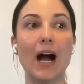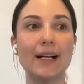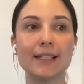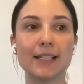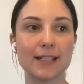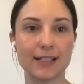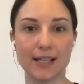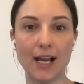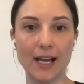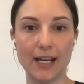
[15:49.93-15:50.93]
as a
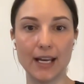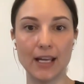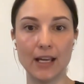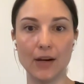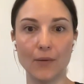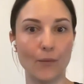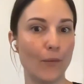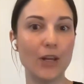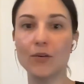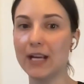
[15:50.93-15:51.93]
society,
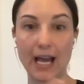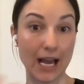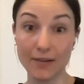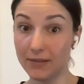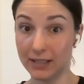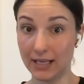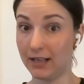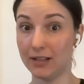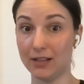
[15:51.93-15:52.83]
we don't have a